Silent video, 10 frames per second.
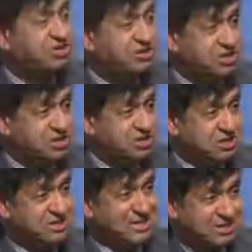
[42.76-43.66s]

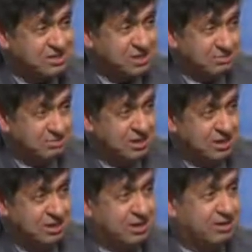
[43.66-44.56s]
tradition, it's custom.
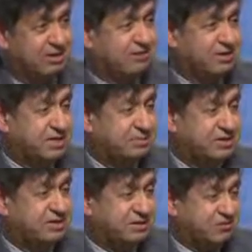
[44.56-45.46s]
That, for
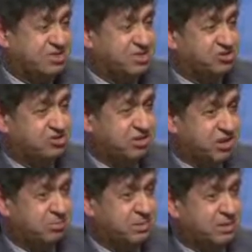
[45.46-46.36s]
example, in 7th century
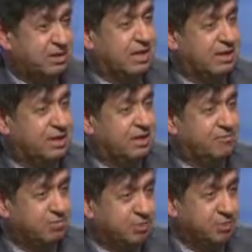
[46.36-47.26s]
Arabia, the idea
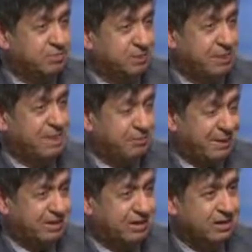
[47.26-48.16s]
of a woman being
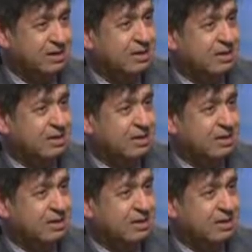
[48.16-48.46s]
independent